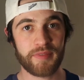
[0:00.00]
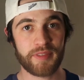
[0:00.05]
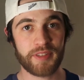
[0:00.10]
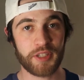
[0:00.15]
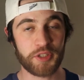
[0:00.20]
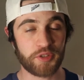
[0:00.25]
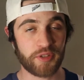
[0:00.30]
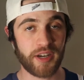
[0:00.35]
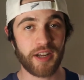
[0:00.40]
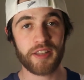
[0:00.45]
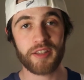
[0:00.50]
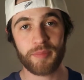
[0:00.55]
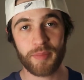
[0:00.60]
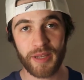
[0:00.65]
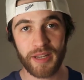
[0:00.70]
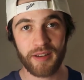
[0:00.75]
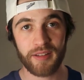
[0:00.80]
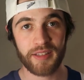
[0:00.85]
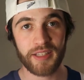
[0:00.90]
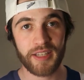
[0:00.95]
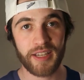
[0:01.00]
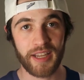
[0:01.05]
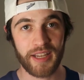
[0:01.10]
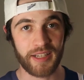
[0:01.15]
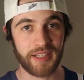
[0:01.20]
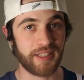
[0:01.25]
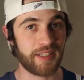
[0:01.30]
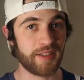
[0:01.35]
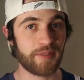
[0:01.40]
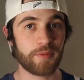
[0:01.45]
to draw the penalty, and
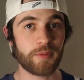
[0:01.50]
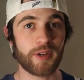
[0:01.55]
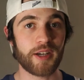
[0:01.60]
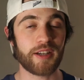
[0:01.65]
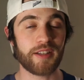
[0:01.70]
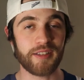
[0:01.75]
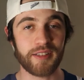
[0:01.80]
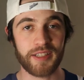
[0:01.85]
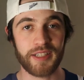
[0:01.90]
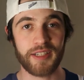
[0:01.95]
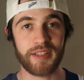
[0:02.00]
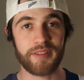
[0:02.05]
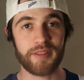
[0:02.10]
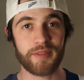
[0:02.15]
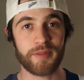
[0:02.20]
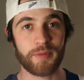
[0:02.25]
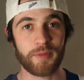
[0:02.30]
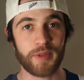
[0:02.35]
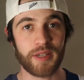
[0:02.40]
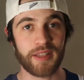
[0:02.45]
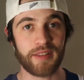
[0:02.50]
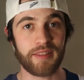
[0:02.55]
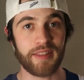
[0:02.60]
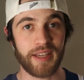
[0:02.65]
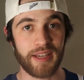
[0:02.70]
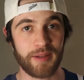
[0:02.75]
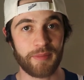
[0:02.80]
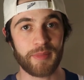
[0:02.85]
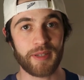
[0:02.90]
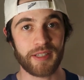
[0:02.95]
he didn't want to lead with
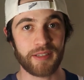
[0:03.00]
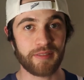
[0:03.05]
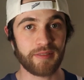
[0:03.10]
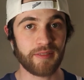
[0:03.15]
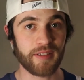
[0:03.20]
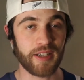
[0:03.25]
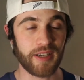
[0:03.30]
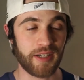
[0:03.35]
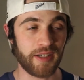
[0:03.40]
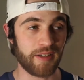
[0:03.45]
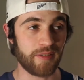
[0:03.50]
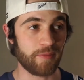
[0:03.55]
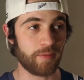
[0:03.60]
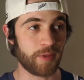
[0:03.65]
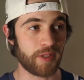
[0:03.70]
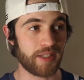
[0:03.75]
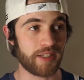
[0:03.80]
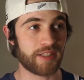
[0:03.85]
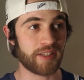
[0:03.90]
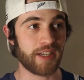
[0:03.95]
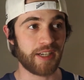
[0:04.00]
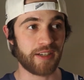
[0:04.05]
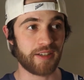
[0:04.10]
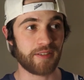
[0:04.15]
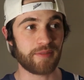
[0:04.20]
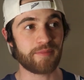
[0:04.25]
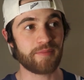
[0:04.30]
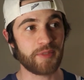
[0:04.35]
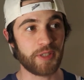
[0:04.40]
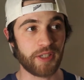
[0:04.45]
them and with a
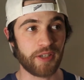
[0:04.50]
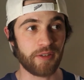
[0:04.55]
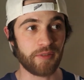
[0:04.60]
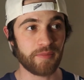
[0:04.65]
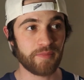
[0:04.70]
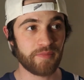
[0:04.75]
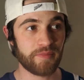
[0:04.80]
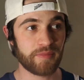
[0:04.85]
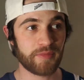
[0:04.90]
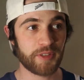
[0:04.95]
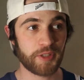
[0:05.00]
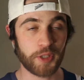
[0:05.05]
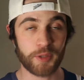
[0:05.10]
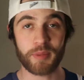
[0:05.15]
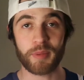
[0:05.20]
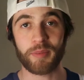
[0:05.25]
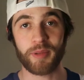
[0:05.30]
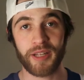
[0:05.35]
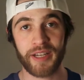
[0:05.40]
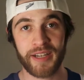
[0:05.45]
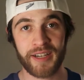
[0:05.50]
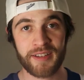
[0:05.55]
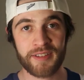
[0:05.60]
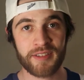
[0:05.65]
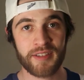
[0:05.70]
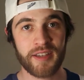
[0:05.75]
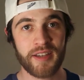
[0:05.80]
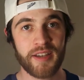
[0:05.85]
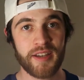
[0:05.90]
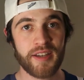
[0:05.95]
tired group of
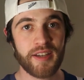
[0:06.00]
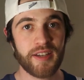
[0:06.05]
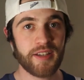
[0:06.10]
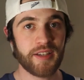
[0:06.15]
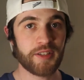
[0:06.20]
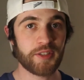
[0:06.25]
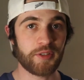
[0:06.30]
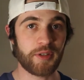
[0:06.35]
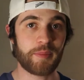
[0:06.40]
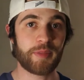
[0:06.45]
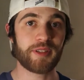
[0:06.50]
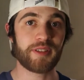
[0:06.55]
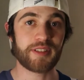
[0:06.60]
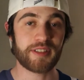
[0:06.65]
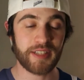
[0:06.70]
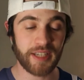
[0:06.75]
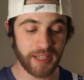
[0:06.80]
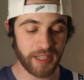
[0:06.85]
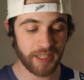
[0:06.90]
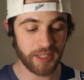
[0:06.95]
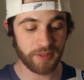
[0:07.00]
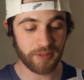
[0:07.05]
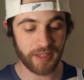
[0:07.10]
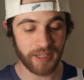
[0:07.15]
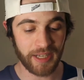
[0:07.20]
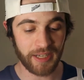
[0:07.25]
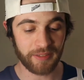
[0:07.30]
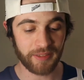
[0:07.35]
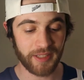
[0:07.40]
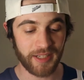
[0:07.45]
players. So he put the second unit
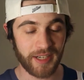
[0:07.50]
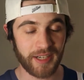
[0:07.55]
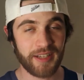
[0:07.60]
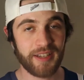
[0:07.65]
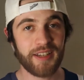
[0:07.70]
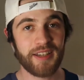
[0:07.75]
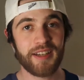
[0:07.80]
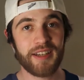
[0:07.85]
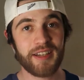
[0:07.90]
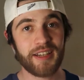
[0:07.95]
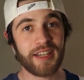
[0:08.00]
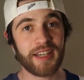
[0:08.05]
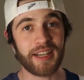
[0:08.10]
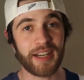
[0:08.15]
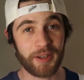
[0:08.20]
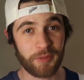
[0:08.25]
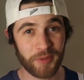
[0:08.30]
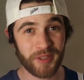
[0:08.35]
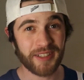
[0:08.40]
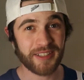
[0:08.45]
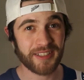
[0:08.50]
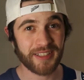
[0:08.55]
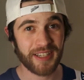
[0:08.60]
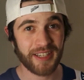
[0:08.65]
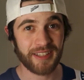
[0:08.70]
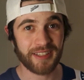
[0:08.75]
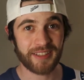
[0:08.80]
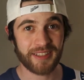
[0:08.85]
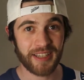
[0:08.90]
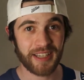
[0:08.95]
out there, and I will say
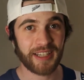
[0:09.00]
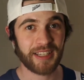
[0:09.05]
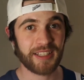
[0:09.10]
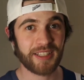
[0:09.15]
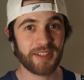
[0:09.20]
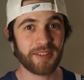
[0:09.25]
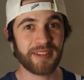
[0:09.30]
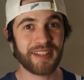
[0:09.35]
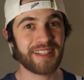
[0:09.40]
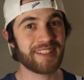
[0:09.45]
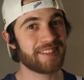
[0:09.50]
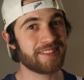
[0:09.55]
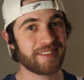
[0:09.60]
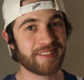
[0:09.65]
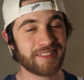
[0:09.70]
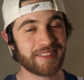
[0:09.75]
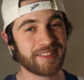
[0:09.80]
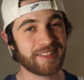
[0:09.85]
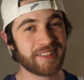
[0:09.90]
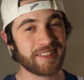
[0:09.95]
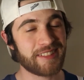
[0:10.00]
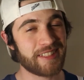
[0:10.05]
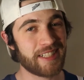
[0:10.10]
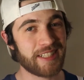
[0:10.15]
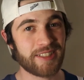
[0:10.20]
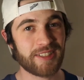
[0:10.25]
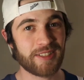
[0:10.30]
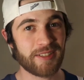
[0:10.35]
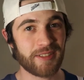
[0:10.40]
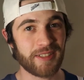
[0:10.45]
the second unit,
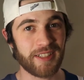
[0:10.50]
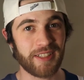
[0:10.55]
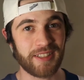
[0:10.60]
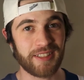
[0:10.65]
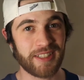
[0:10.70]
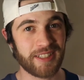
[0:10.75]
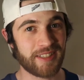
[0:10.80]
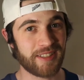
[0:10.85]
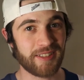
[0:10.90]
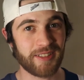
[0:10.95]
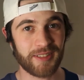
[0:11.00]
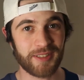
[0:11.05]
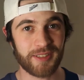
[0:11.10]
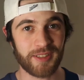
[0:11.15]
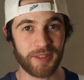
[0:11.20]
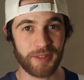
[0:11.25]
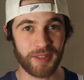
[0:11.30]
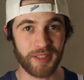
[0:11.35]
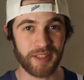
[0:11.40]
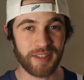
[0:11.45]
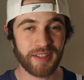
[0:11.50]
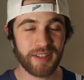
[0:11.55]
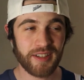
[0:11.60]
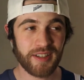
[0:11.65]
not so good. Doesn't look so good.